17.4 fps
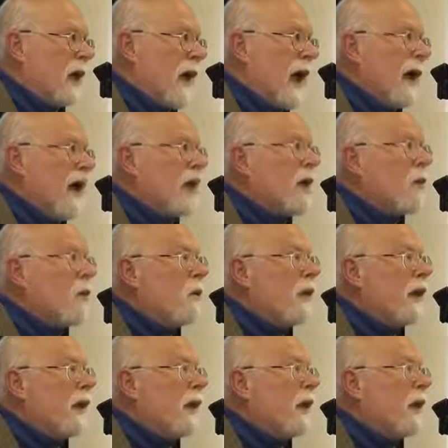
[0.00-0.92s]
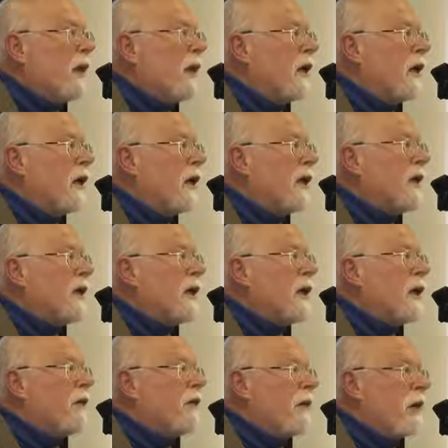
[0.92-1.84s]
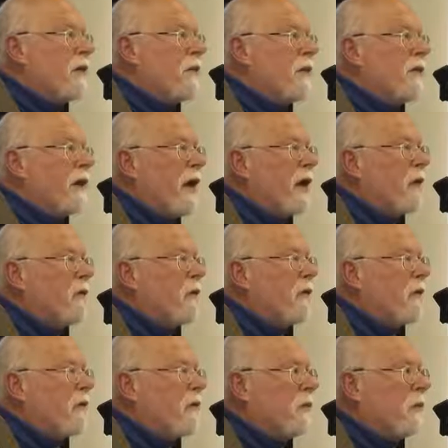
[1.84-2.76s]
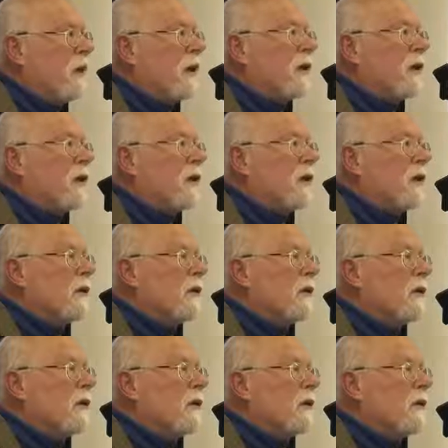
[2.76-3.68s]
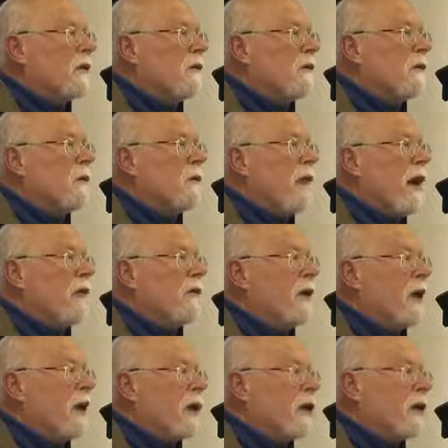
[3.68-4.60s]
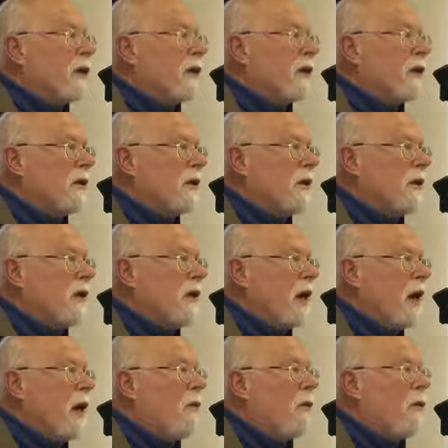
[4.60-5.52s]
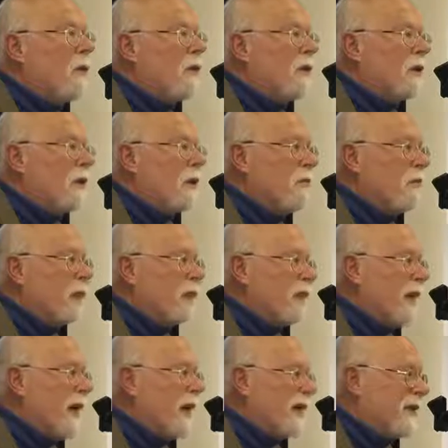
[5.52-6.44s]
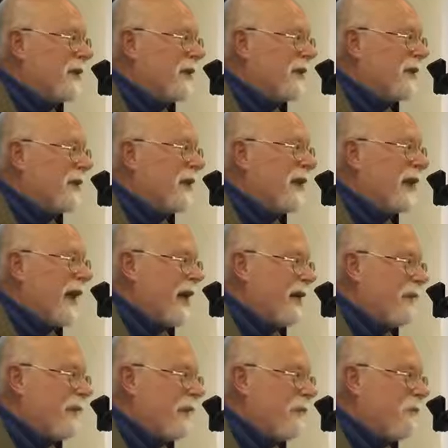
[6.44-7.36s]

equally, he said, if they prevent me from my religion, I will also protest against them.